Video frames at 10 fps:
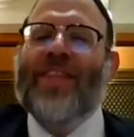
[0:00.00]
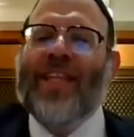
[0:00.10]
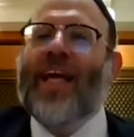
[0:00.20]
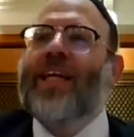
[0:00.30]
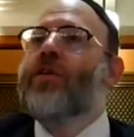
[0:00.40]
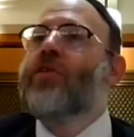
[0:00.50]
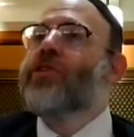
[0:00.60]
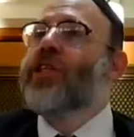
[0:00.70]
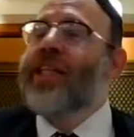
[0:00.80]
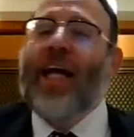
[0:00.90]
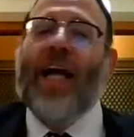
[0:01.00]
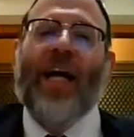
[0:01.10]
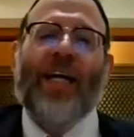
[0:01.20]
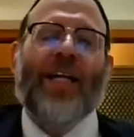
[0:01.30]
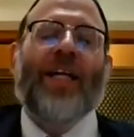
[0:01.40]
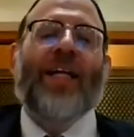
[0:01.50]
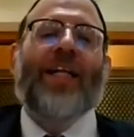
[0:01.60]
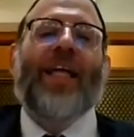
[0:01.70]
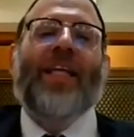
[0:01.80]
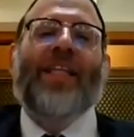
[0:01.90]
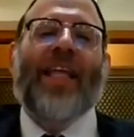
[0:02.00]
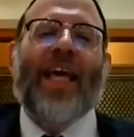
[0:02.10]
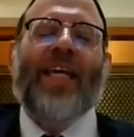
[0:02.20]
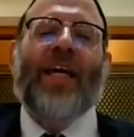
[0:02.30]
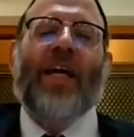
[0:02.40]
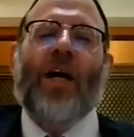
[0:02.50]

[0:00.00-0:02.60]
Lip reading: not kosher schach that's taking